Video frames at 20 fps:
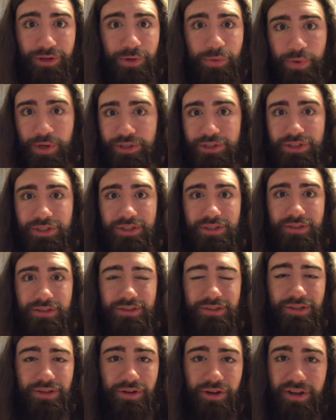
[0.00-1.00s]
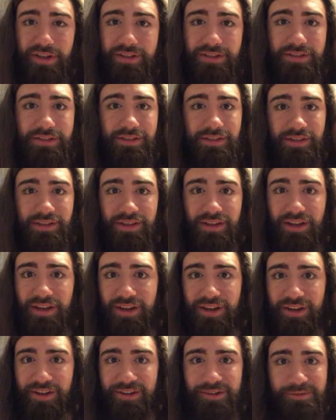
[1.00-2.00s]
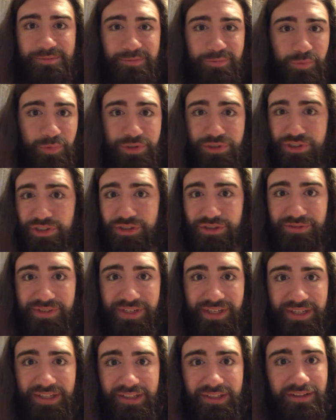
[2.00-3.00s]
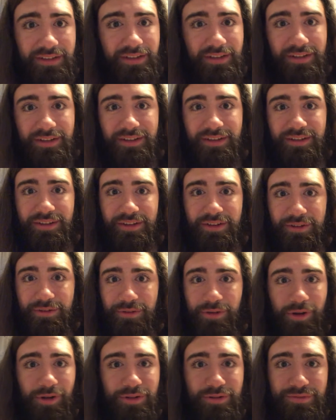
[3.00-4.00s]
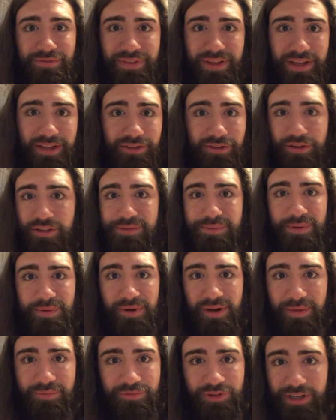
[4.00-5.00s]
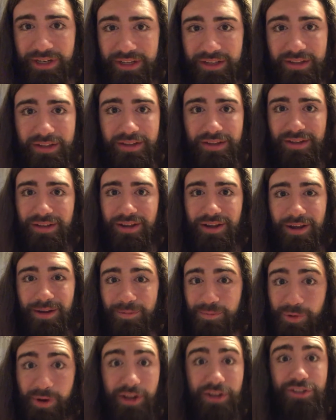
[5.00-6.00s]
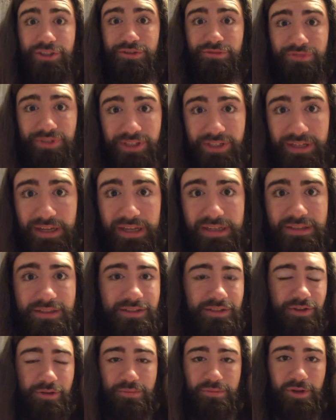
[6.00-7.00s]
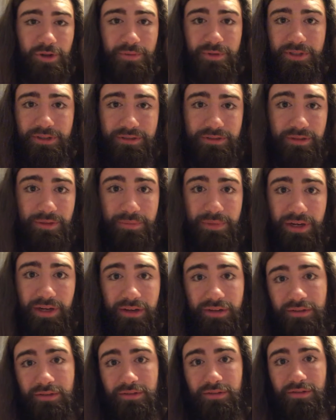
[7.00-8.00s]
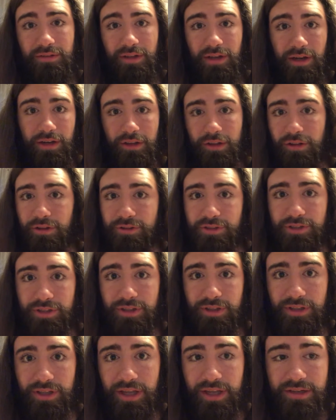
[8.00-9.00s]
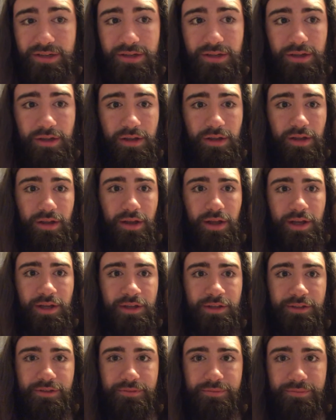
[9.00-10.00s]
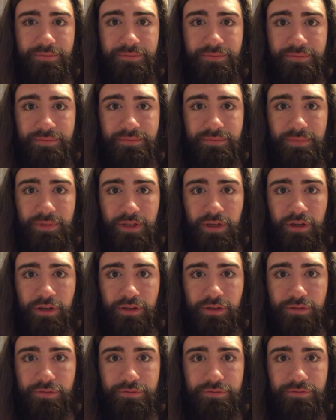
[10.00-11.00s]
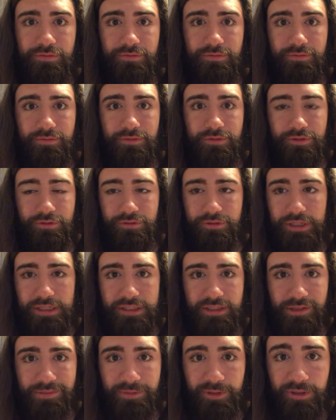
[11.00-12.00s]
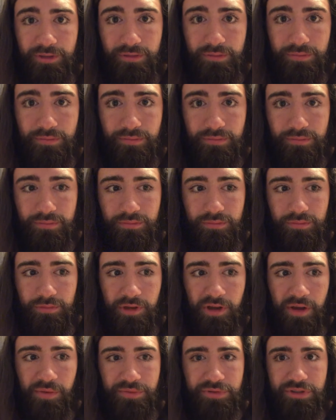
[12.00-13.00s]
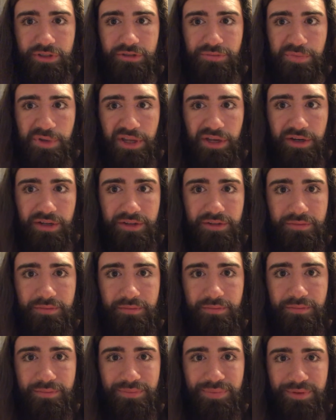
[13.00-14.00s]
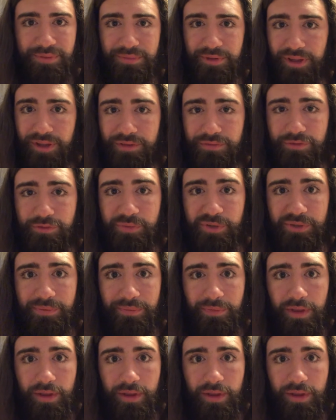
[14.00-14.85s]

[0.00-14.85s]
questions, thoughts, what you're reading, all of that, thoughts about what I'm reading, what I should read next. I'm getting kind of close to the end of New Testament, which is the beginning, but the end for me.